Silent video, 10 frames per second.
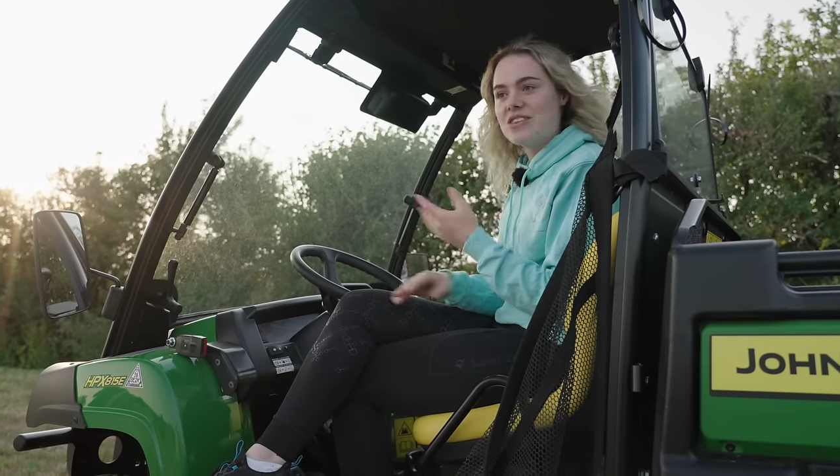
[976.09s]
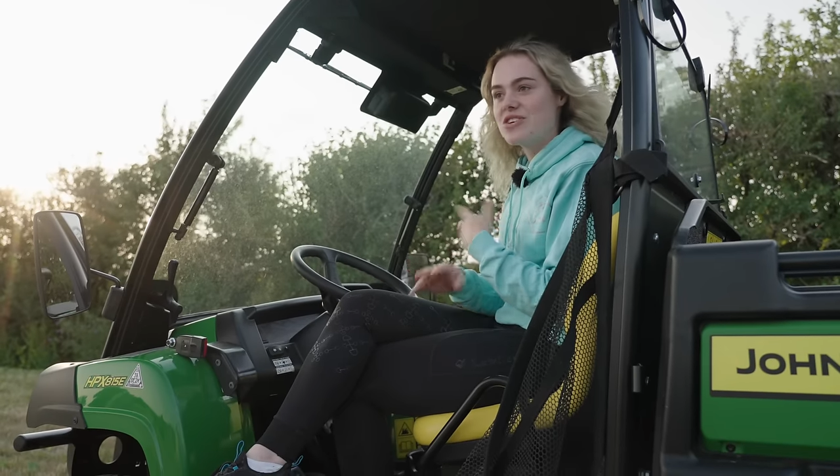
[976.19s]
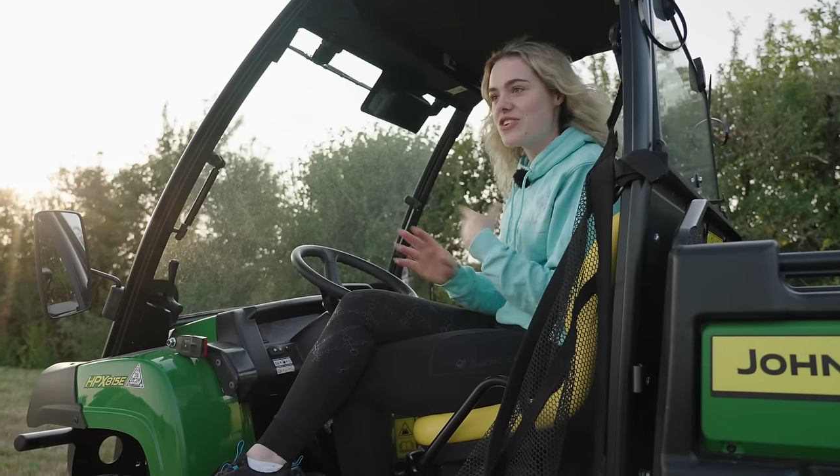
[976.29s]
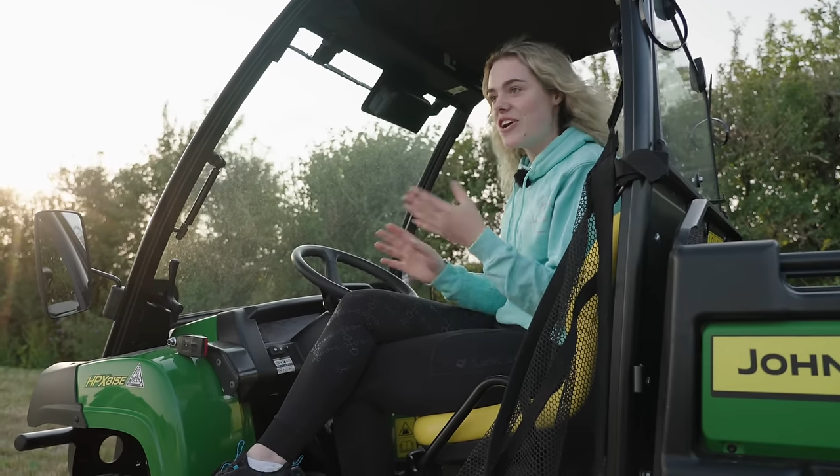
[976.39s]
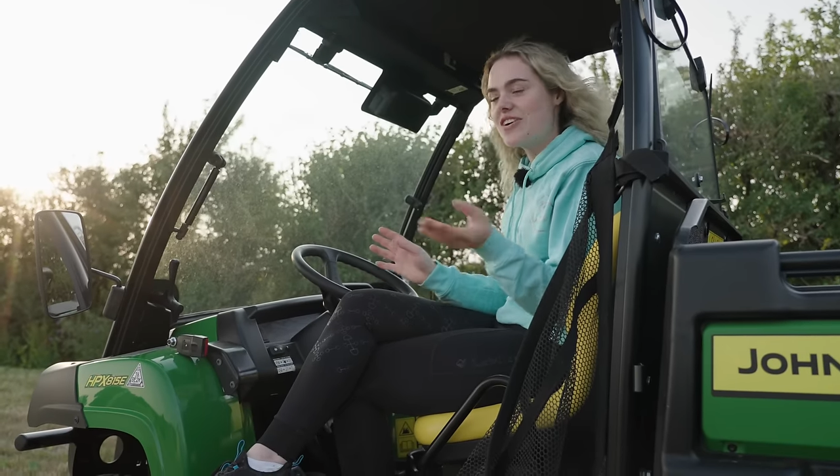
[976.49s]
the
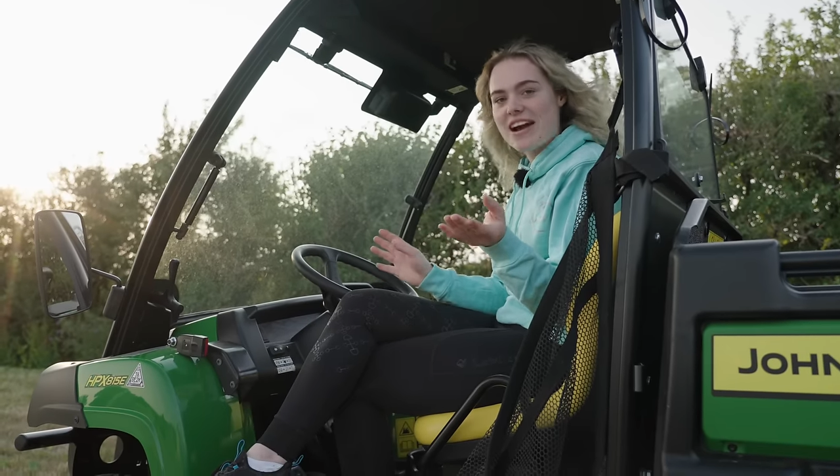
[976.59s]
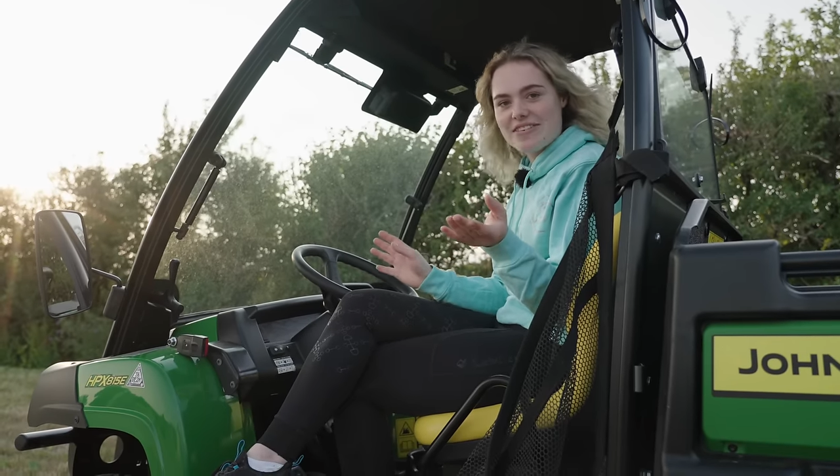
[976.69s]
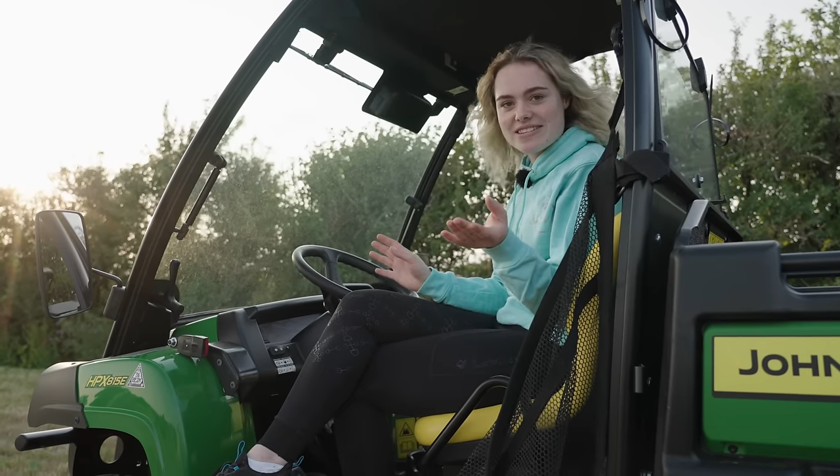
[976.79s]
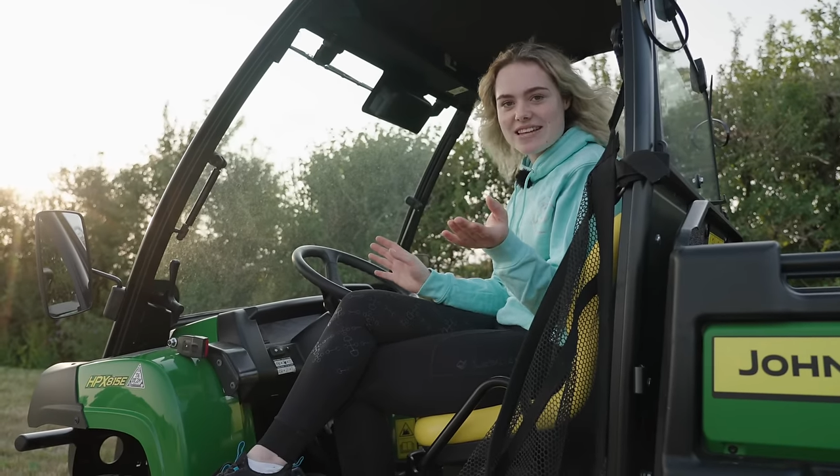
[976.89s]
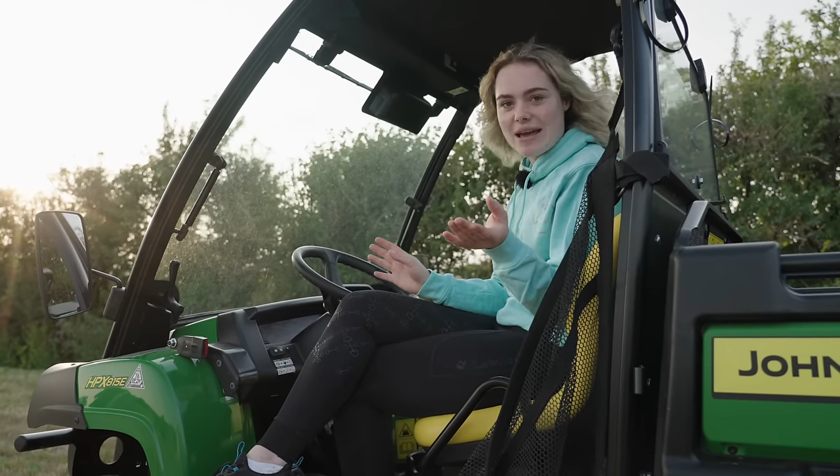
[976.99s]

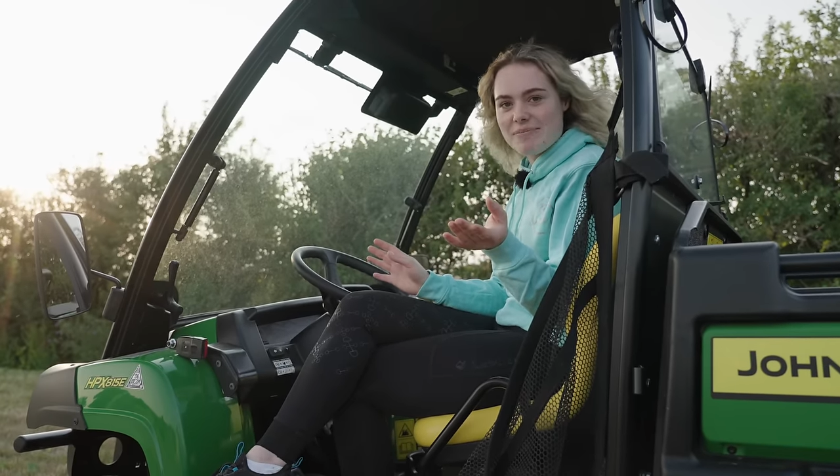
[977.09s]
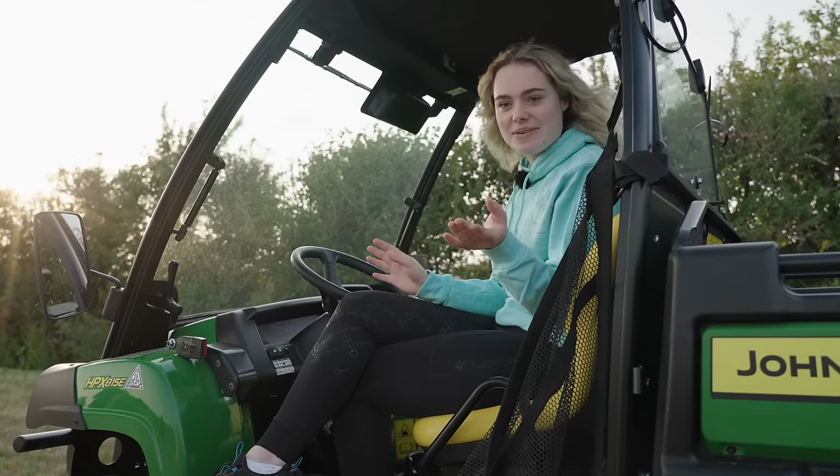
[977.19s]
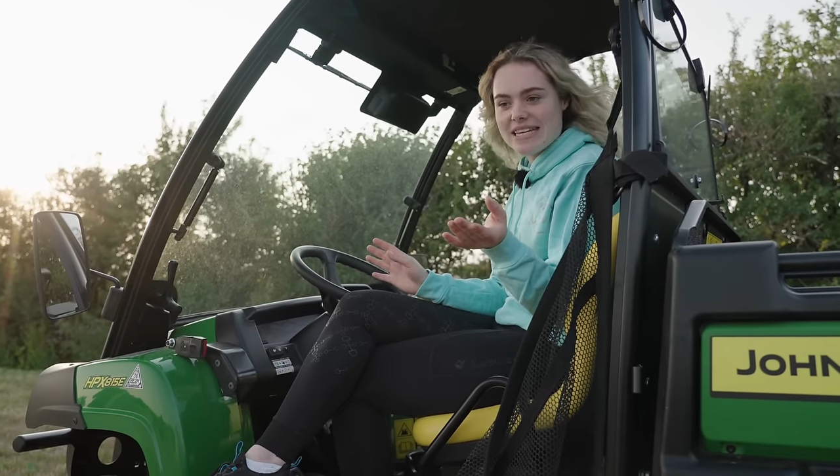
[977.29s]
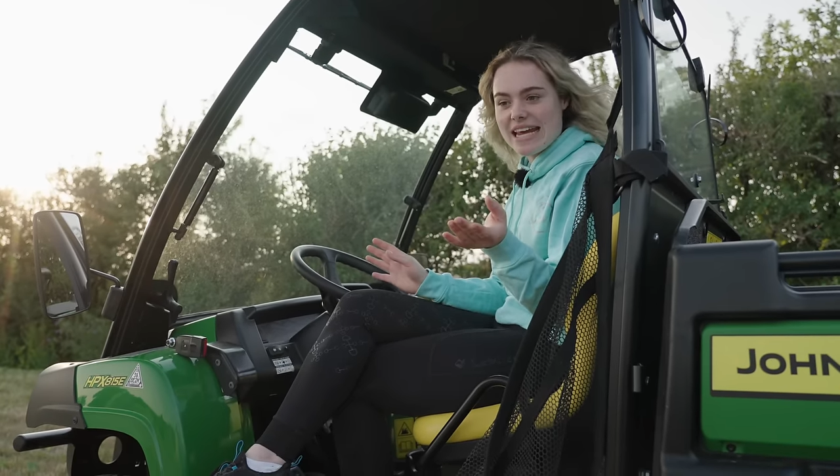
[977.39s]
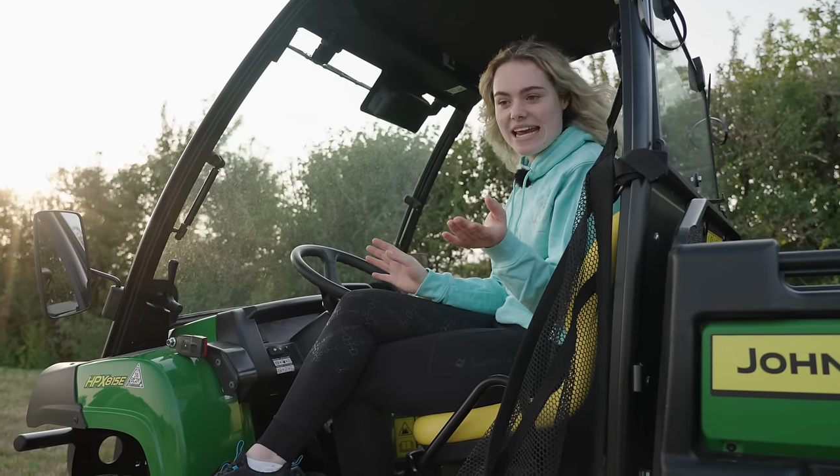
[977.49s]
showground is
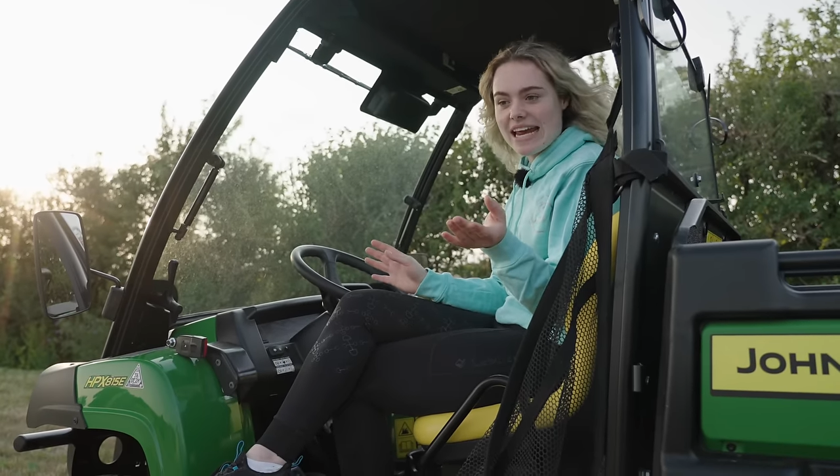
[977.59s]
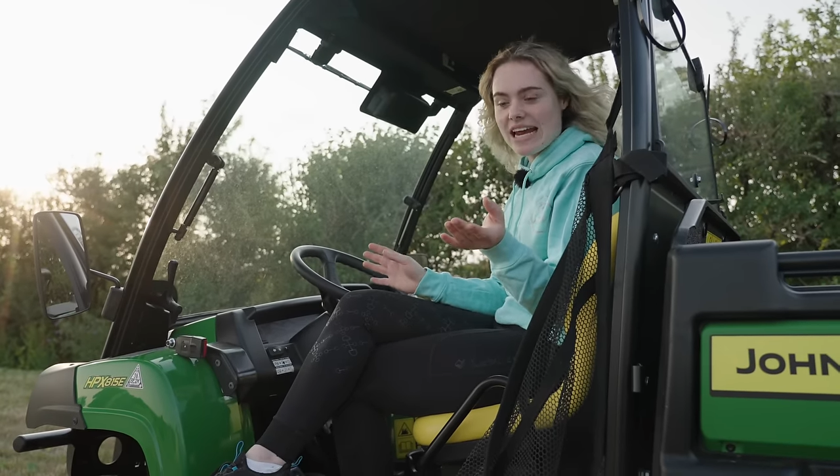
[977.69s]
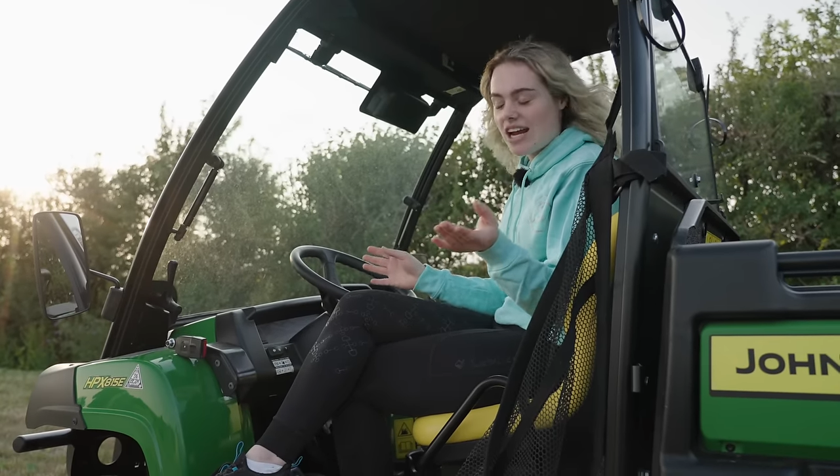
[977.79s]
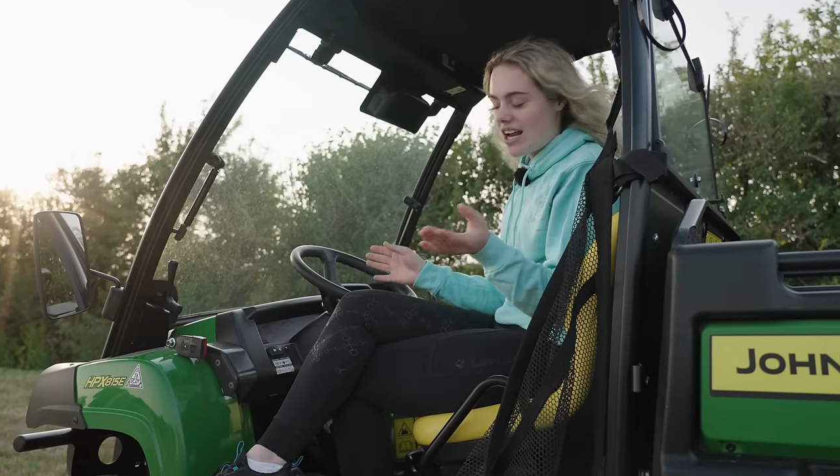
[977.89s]
empty,